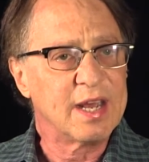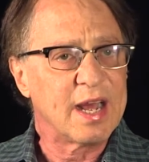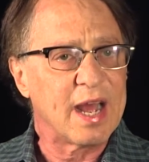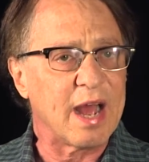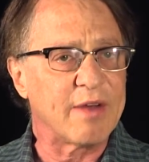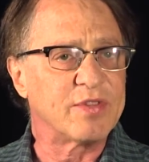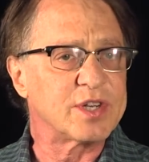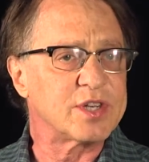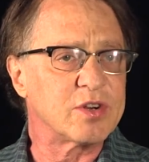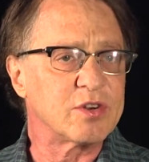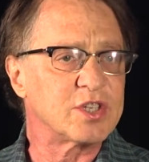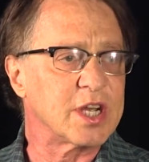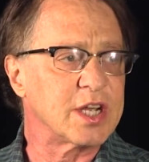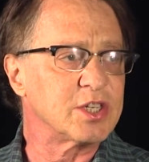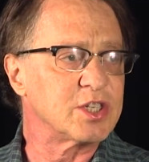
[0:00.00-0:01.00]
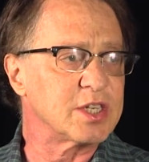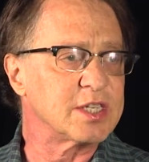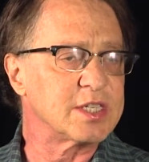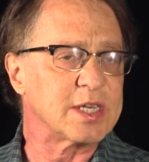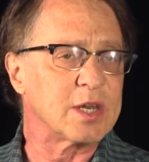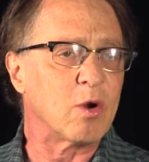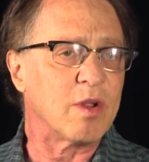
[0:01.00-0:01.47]
have the search
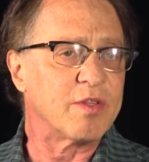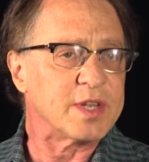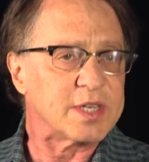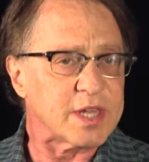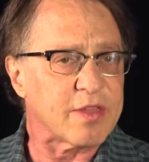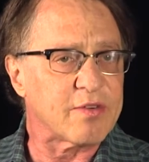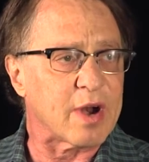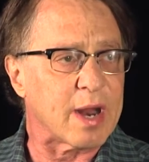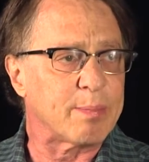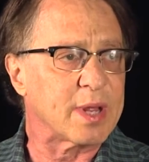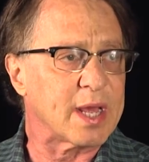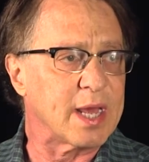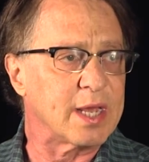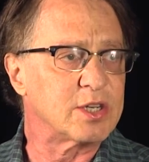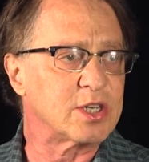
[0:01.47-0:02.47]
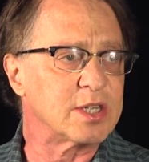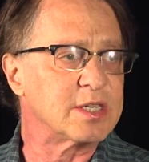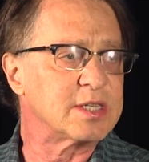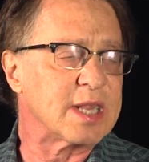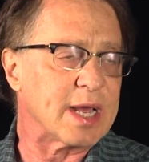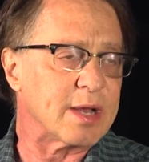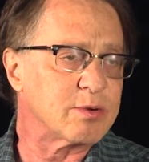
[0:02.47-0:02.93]
engines and all these other
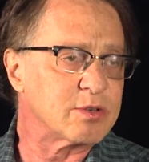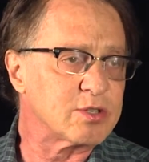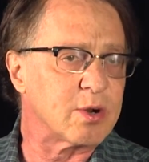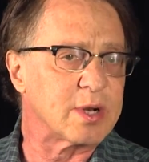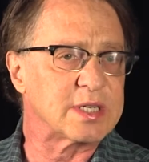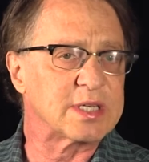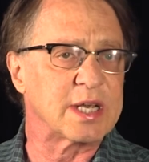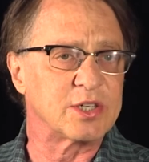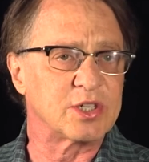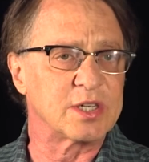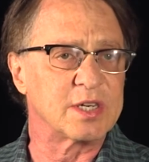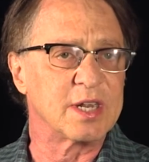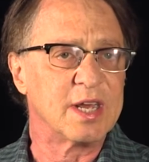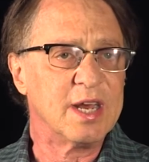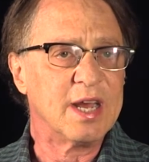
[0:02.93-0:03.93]
applications, language translation,